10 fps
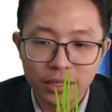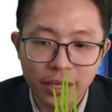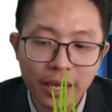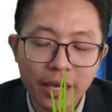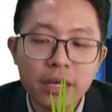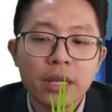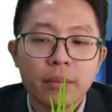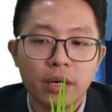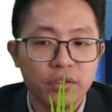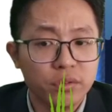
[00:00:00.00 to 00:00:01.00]
in the end.
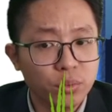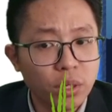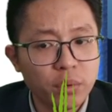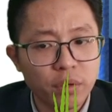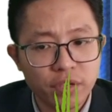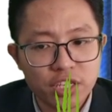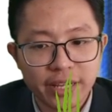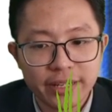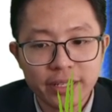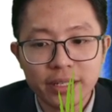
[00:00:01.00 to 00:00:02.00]
But if you work with each
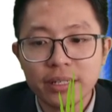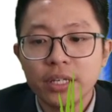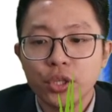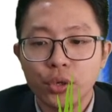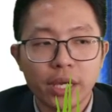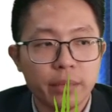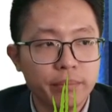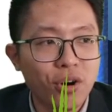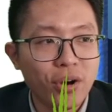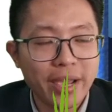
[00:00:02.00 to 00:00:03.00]
other, you get
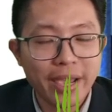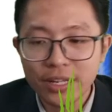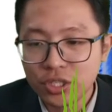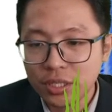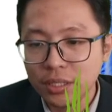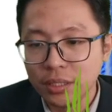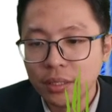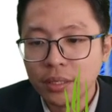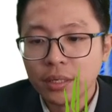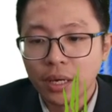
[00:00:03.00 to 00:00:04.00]
more energy
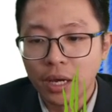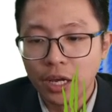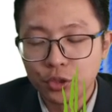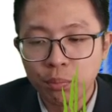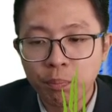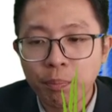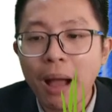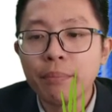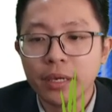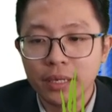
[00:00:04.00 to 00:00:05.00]
to
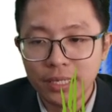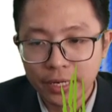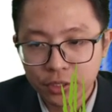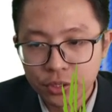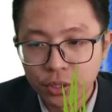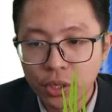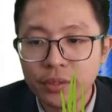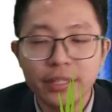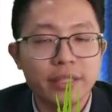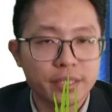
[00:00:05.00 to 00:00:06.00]
pump the
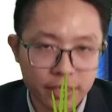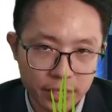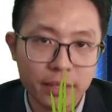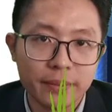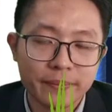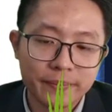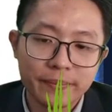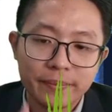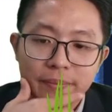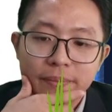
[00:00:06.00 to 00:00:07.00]
electron in the circuit.
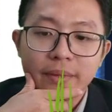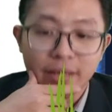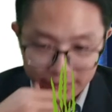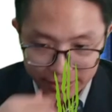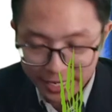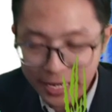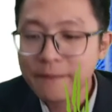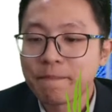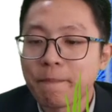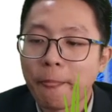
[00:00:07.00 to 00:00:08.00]

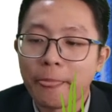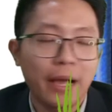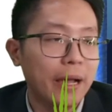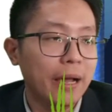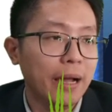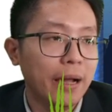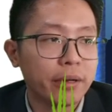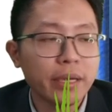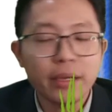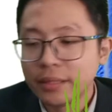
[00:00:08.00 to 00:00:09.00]
Understand?
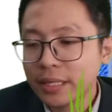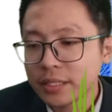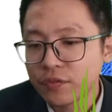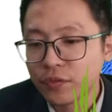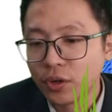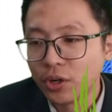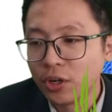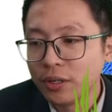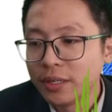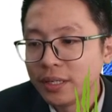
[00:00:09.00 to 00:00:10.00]
Okay, that's it
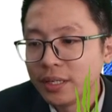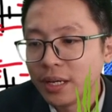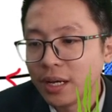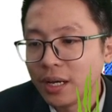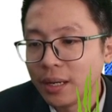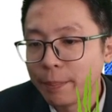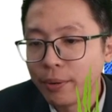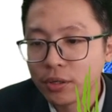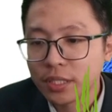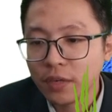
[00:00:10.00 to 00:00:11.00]
for
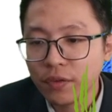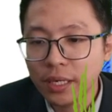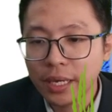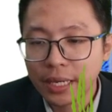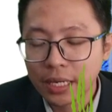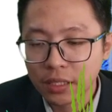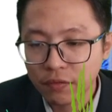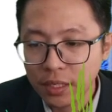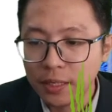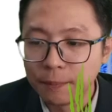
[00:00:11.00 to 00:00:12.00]
positive E and negative
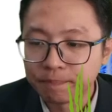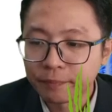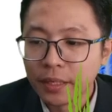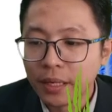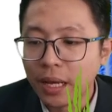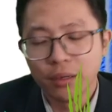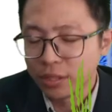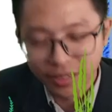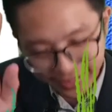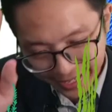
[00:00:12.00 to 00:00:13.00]
E.
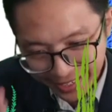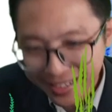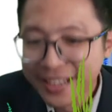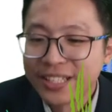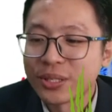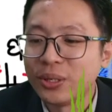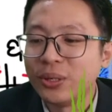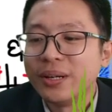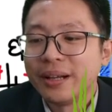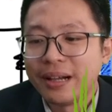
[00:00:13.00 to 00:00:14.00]
Okay, so